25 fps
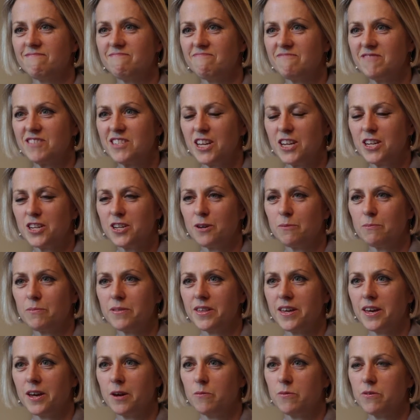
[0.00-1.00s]
set up
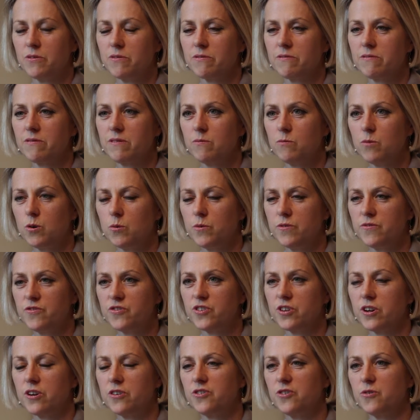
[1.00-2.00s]
there with what we've
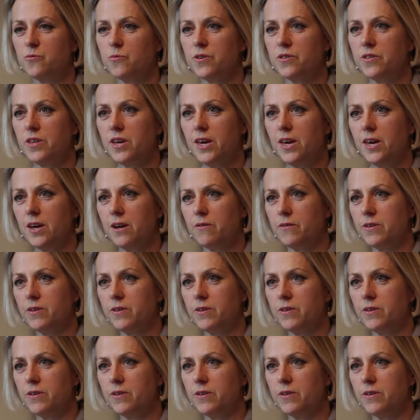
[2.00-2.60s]
started with here,